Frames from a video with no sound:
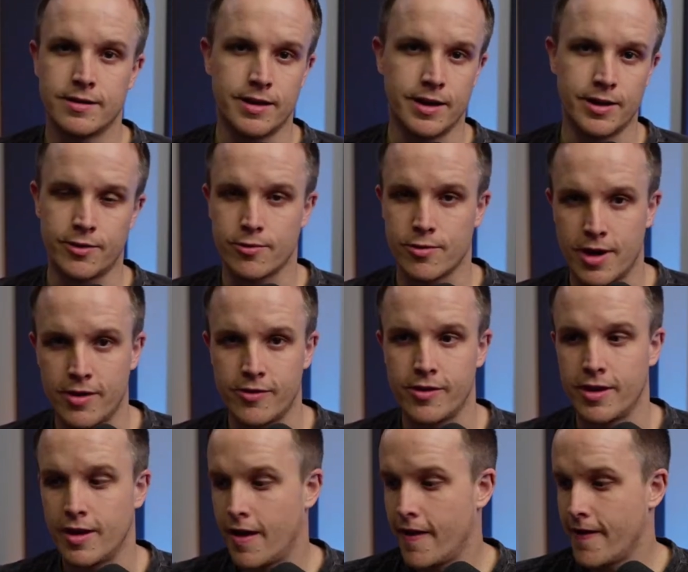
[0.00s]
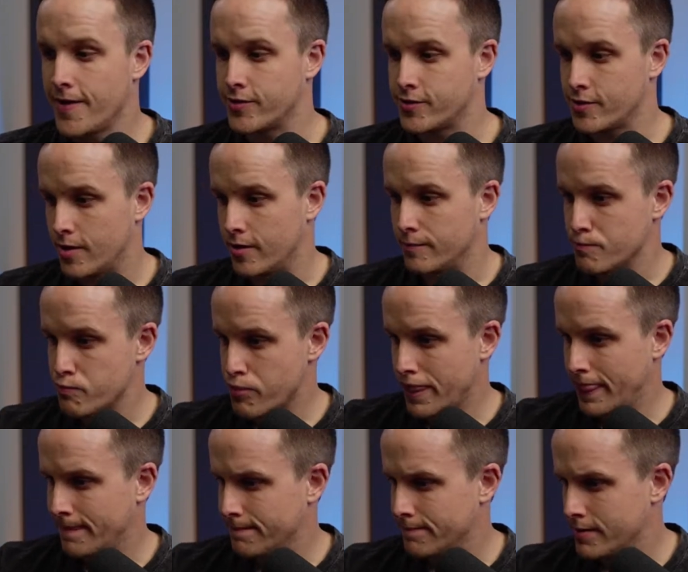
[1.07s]
like crazy. And so
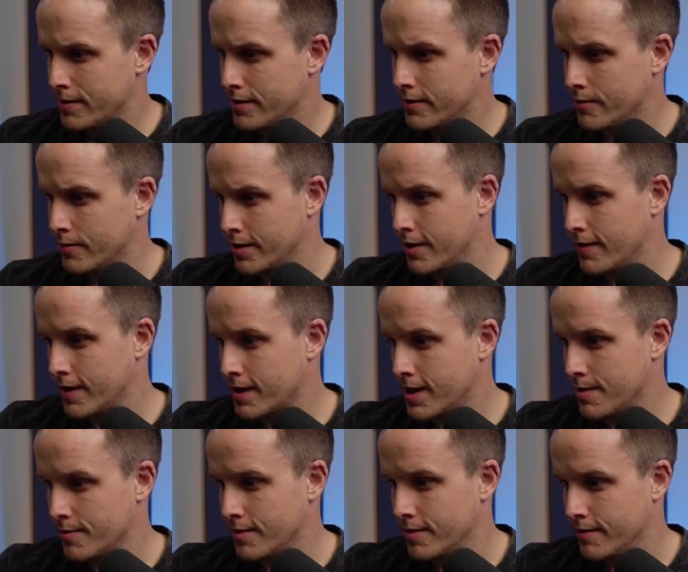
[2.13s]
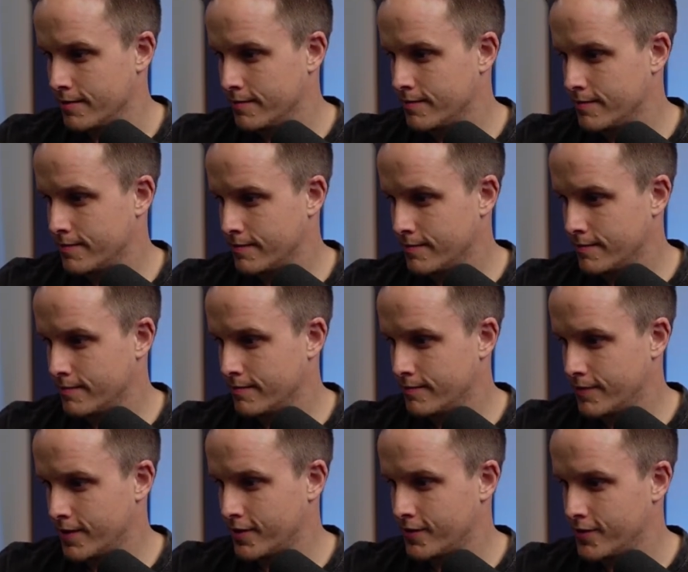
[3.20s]
there we go. That camera
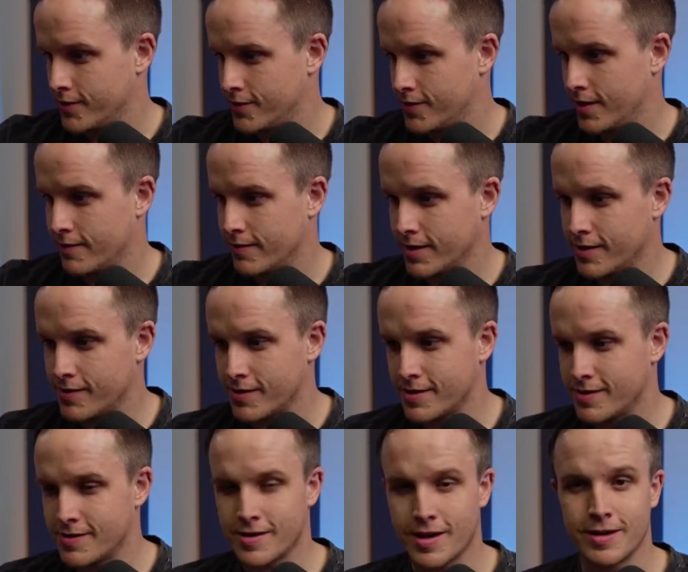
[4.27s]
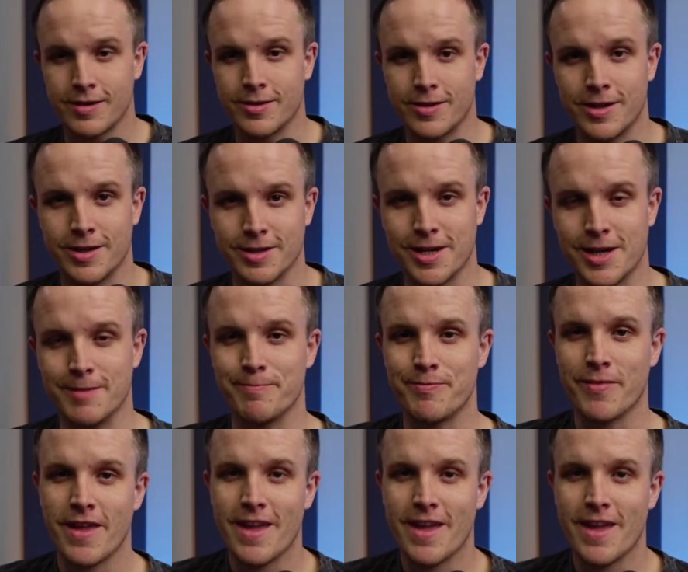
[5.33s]
fixed itself. I guess it just got a little hung up.